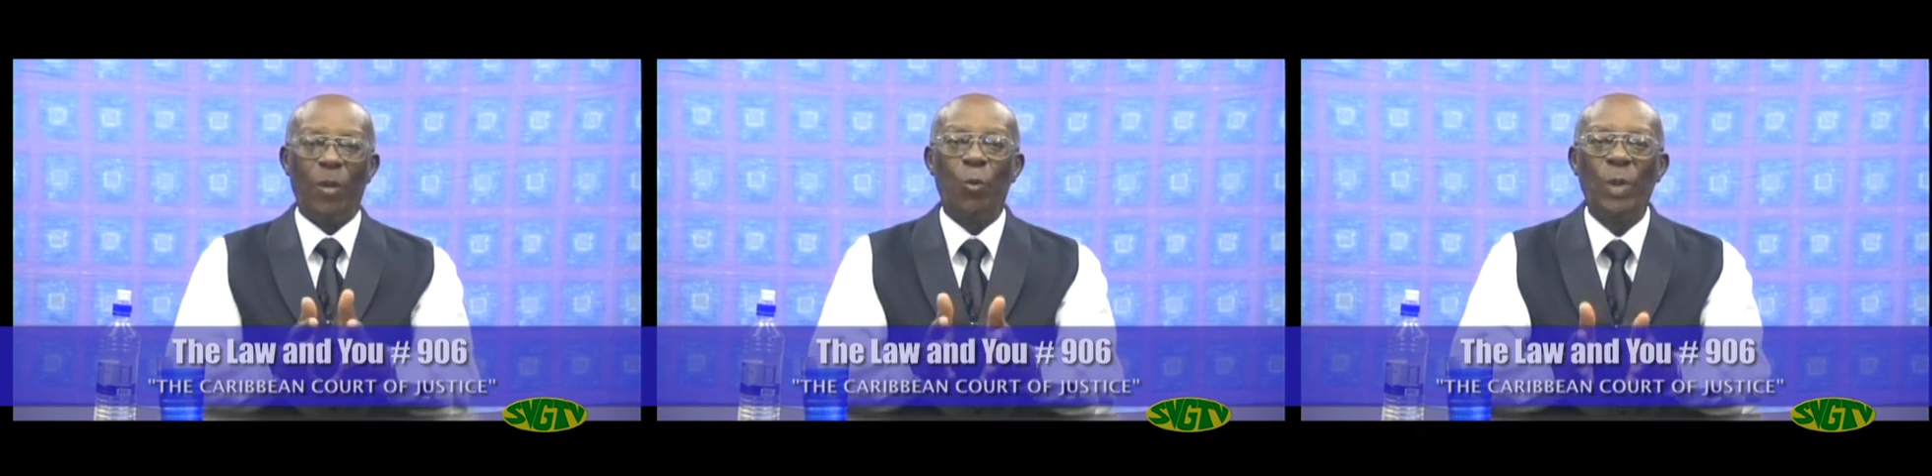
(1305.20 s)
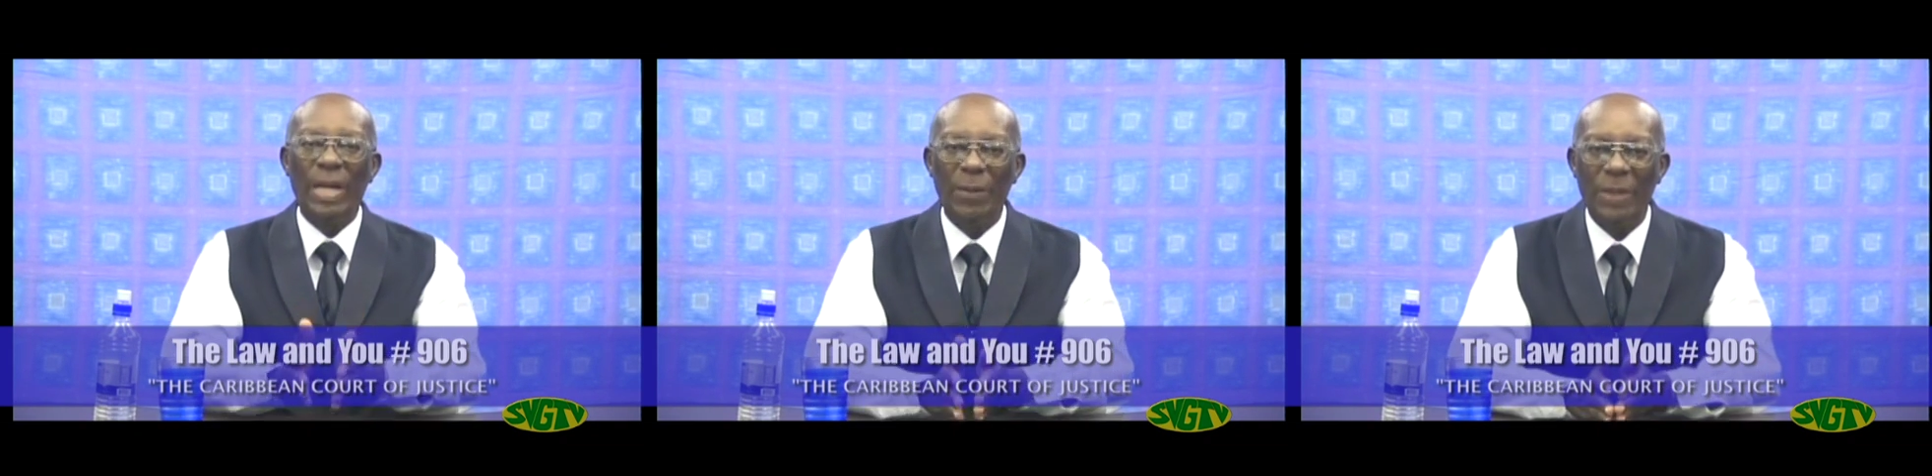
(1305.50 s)

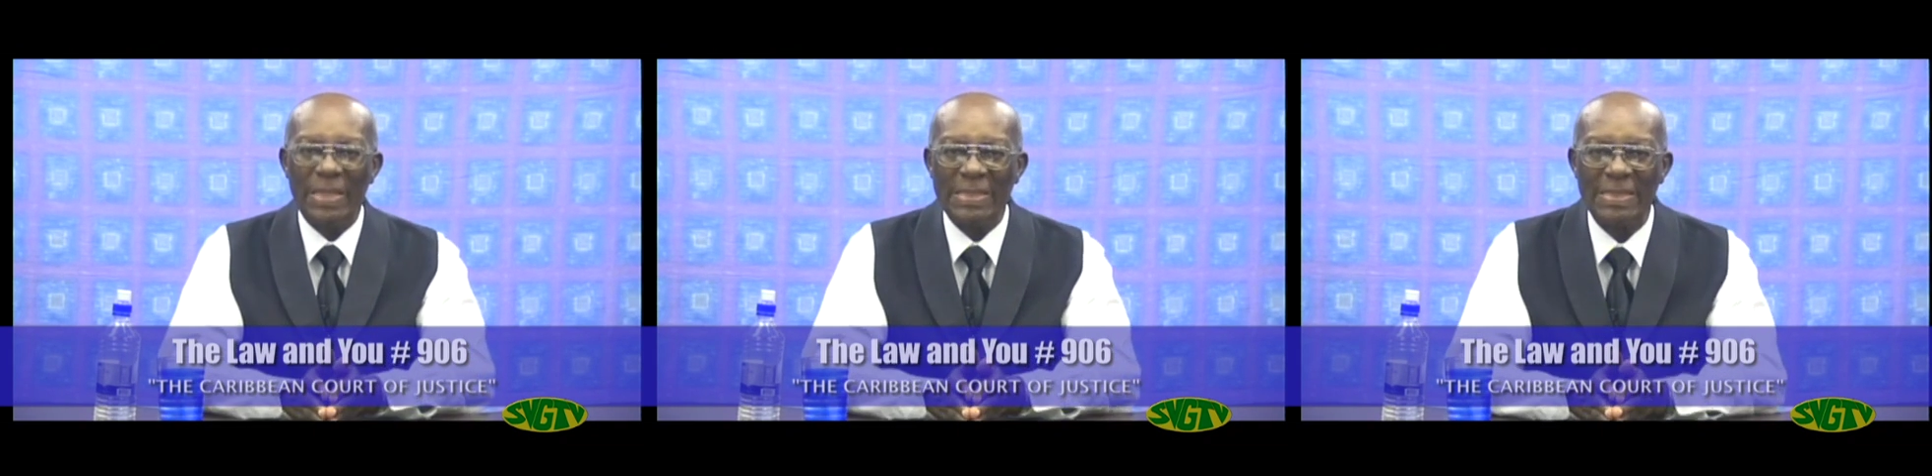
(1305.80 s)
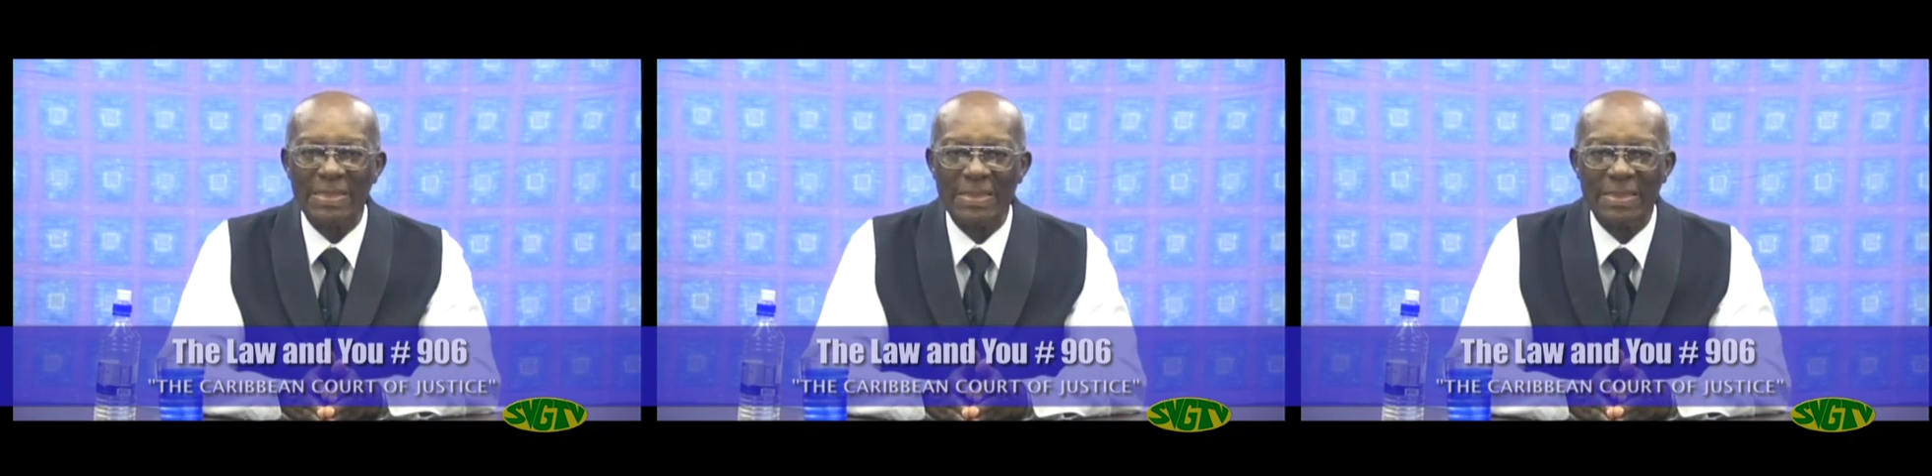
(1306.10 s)

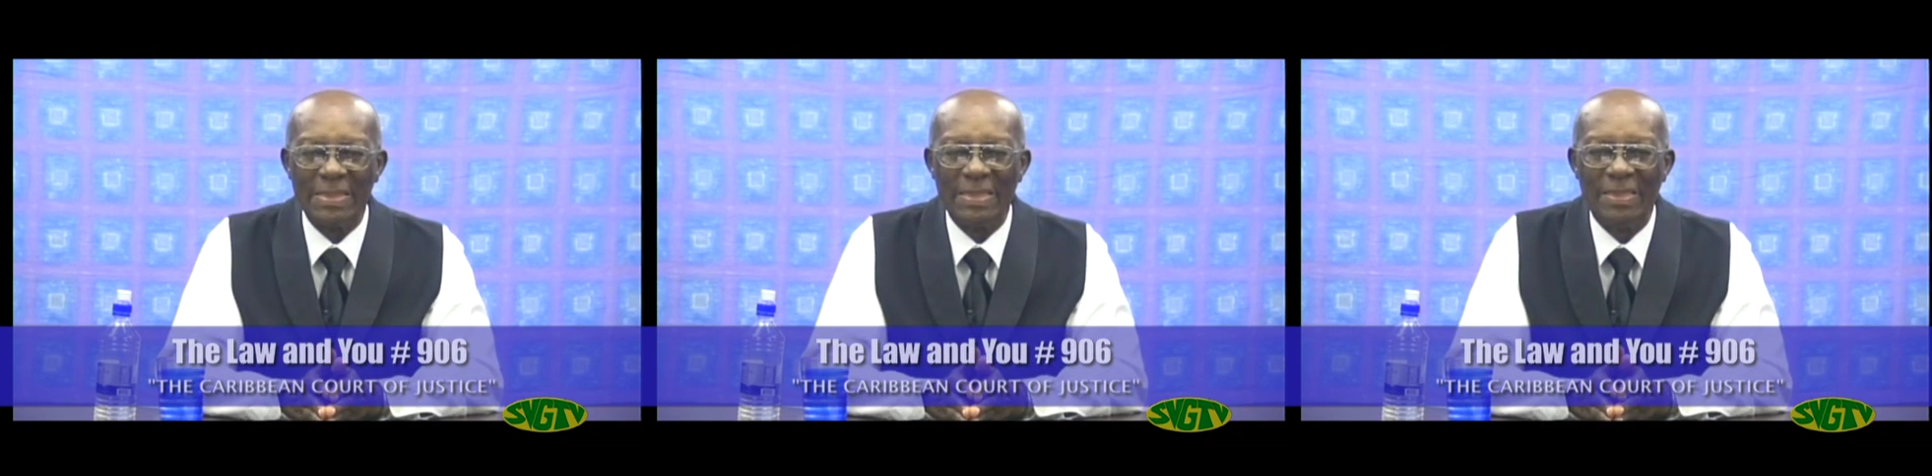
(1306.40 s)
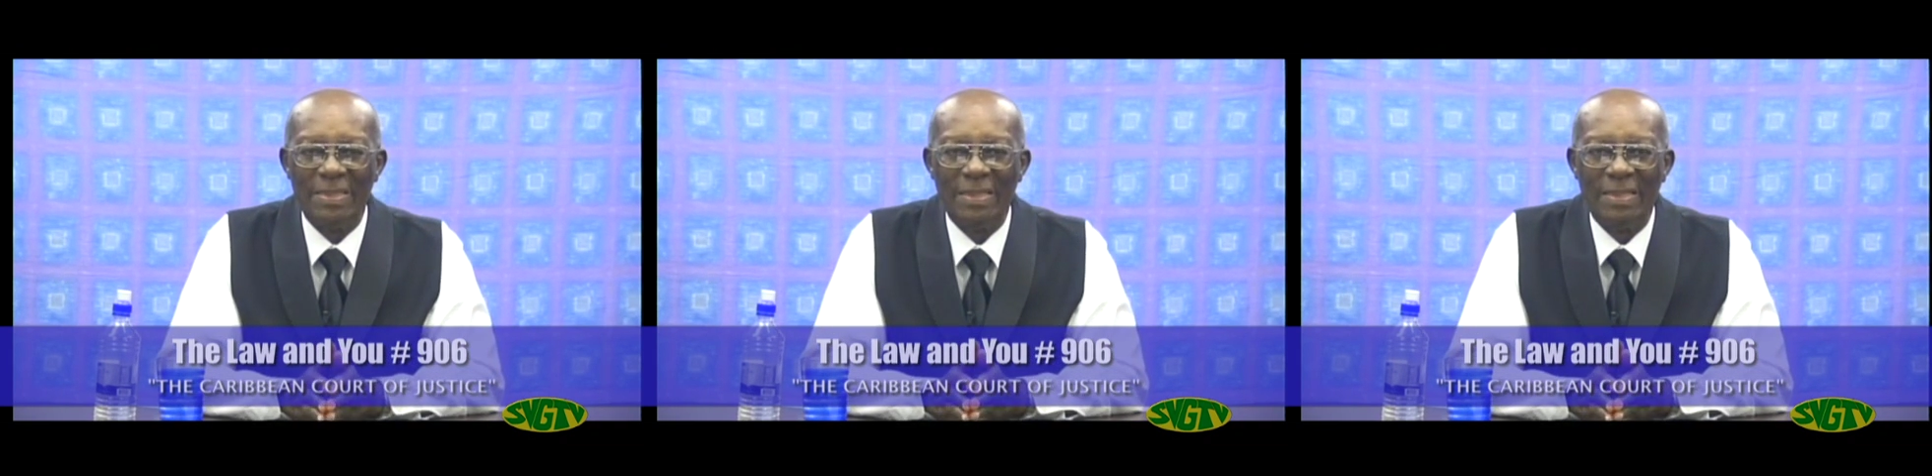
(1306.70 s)
Whereas
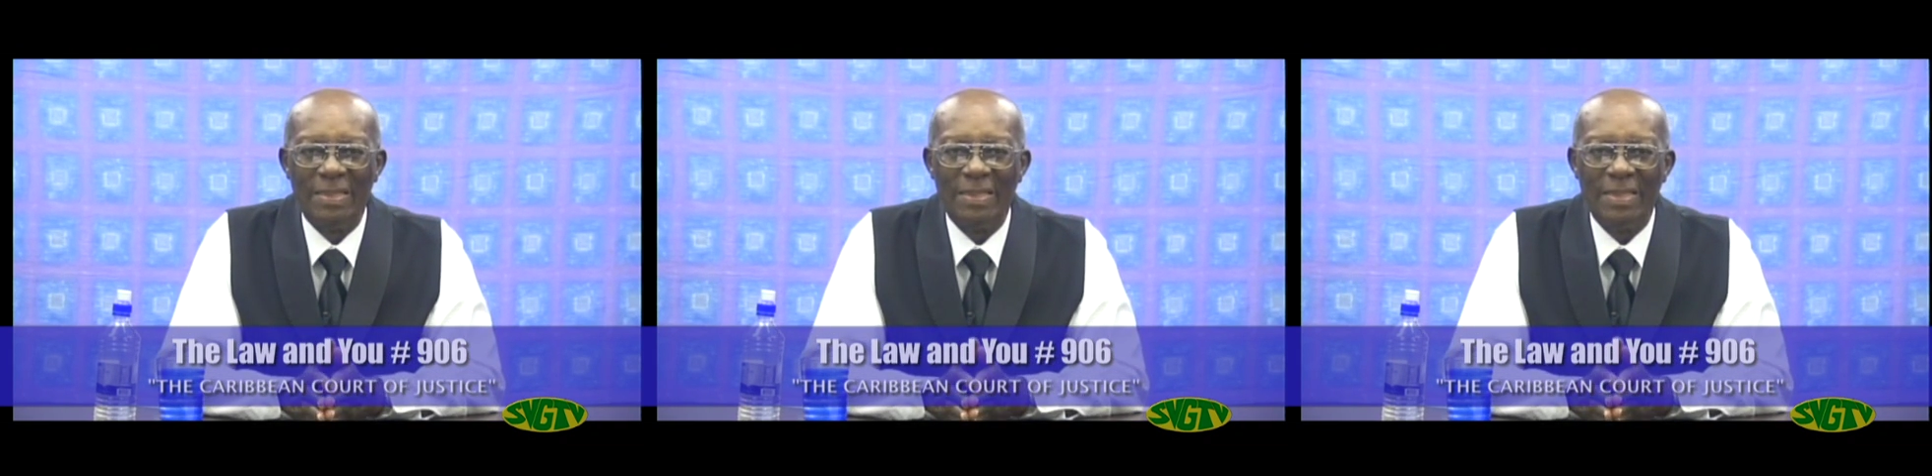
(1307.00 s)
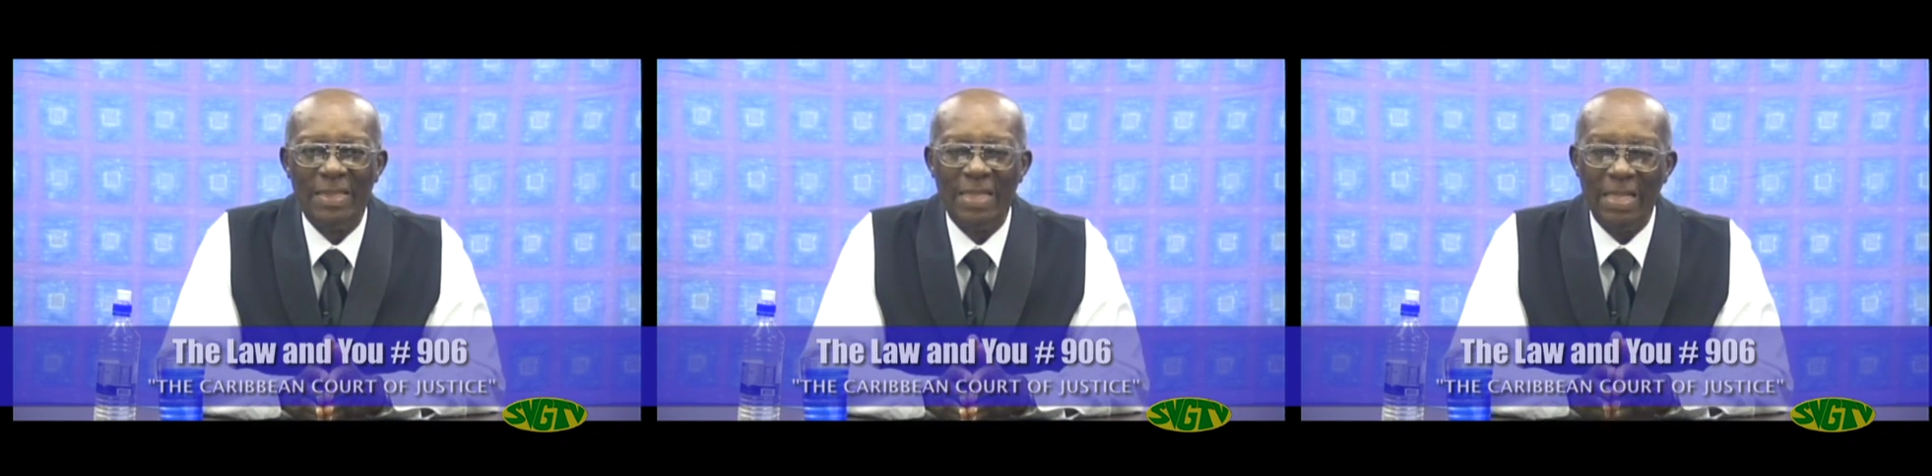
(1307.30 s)

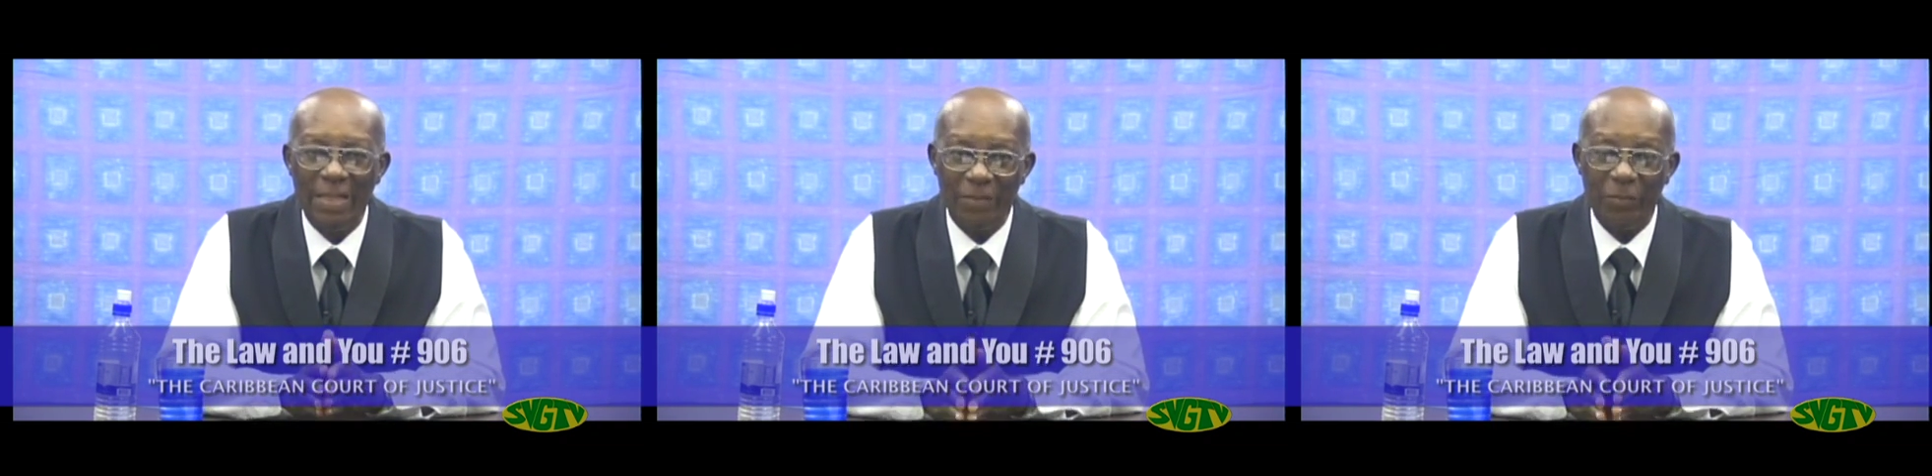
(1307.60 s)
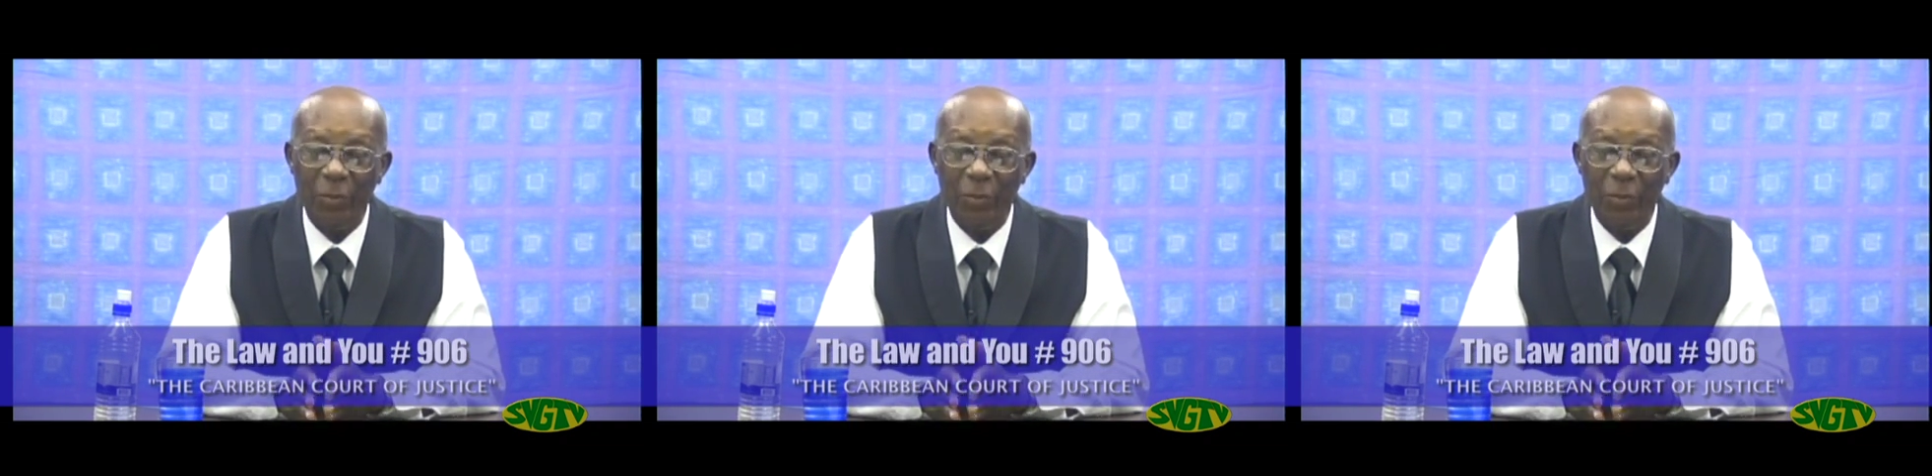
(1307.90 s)
if